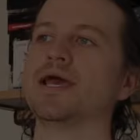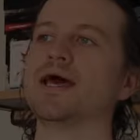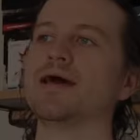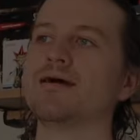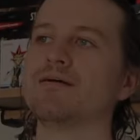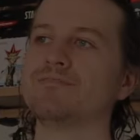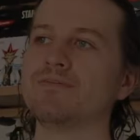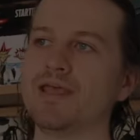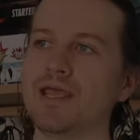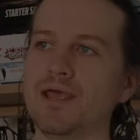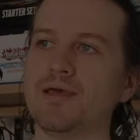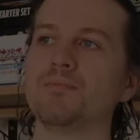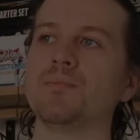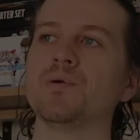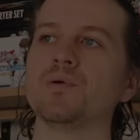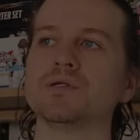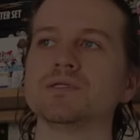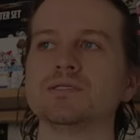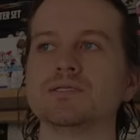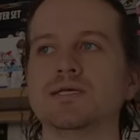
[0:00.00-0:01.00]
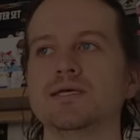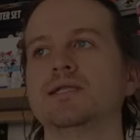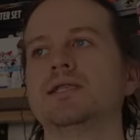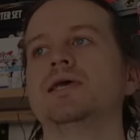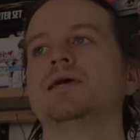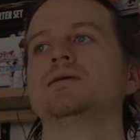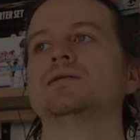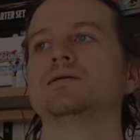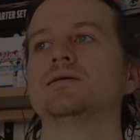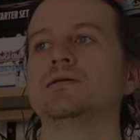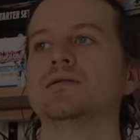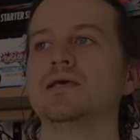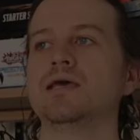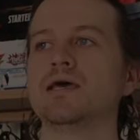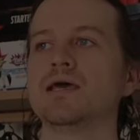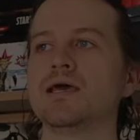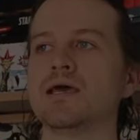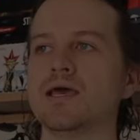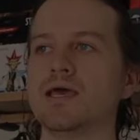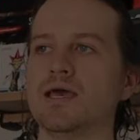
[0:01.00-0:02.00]
have AirPods connected,
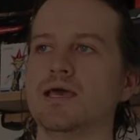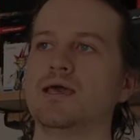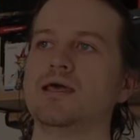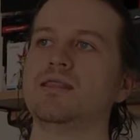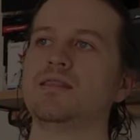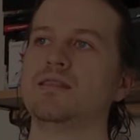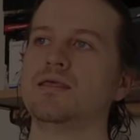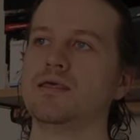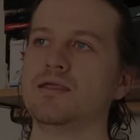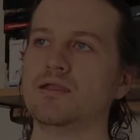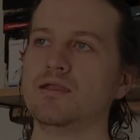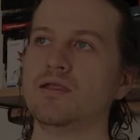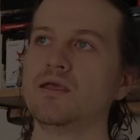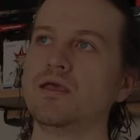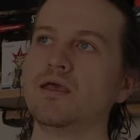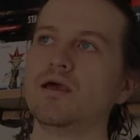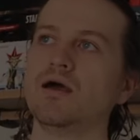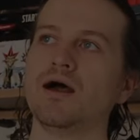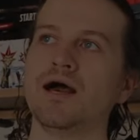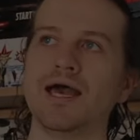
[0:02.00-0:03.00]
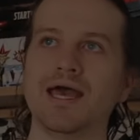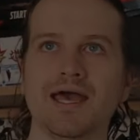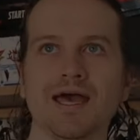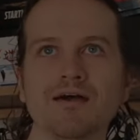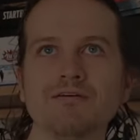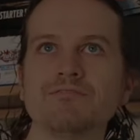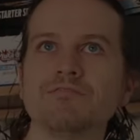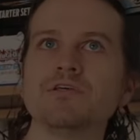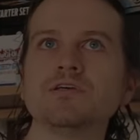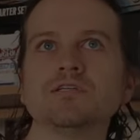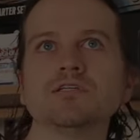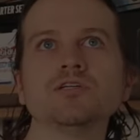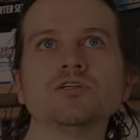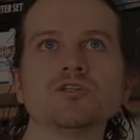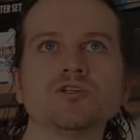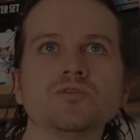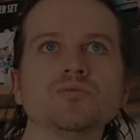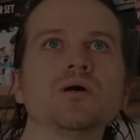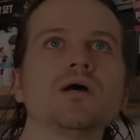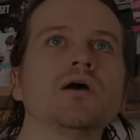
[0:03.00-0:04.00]
and then I have this
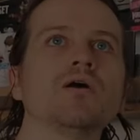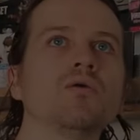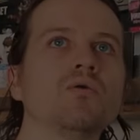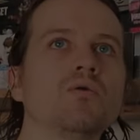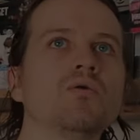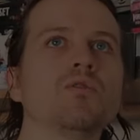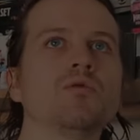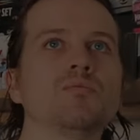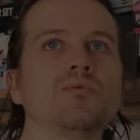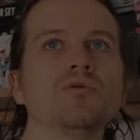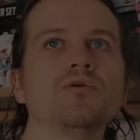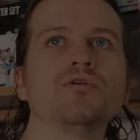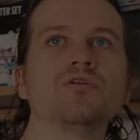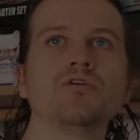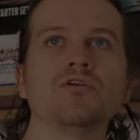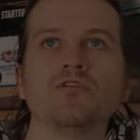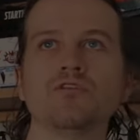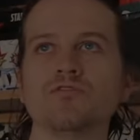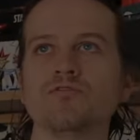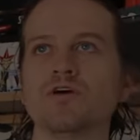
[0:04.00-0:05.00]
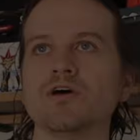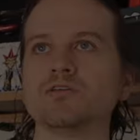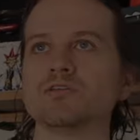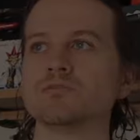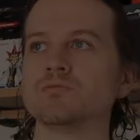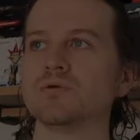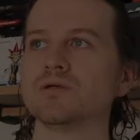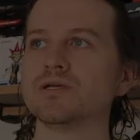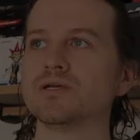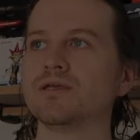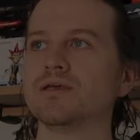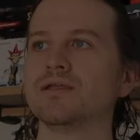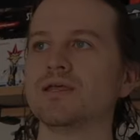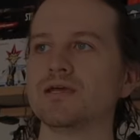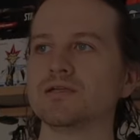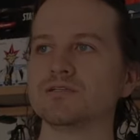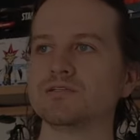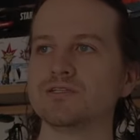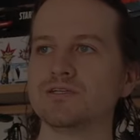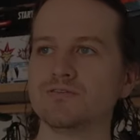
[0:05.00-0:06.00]
issue where all the Bluetooth devices want to
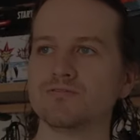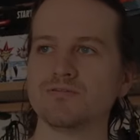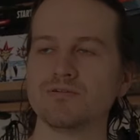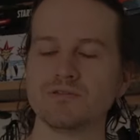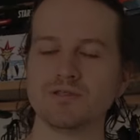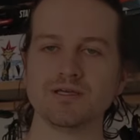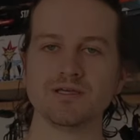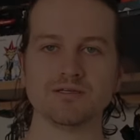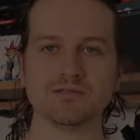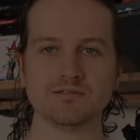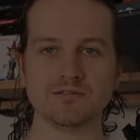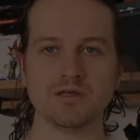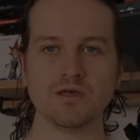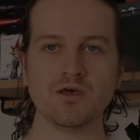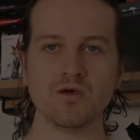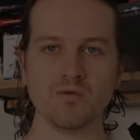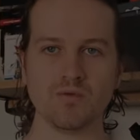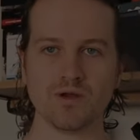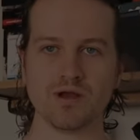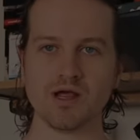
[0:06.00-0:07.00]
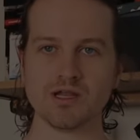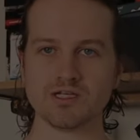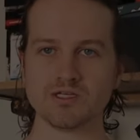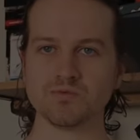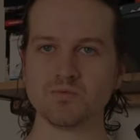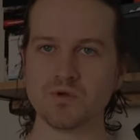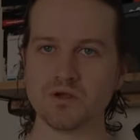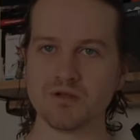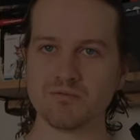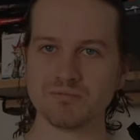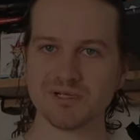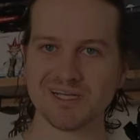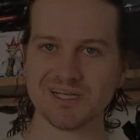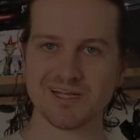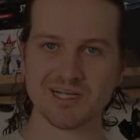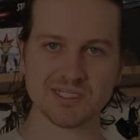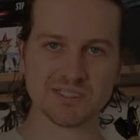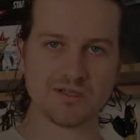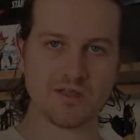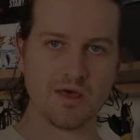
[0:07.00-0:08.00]
connect to different things when I just want to
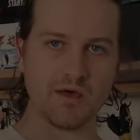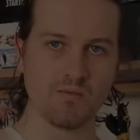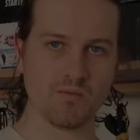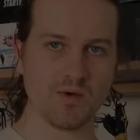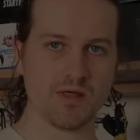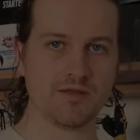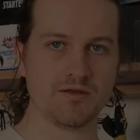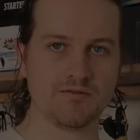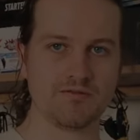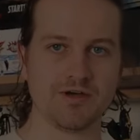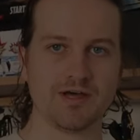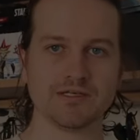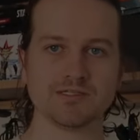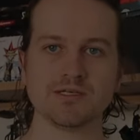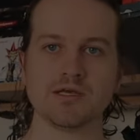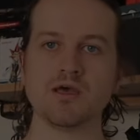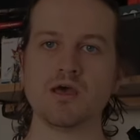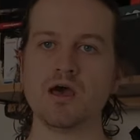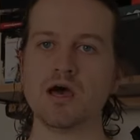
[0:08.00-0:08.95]
connect to that one device.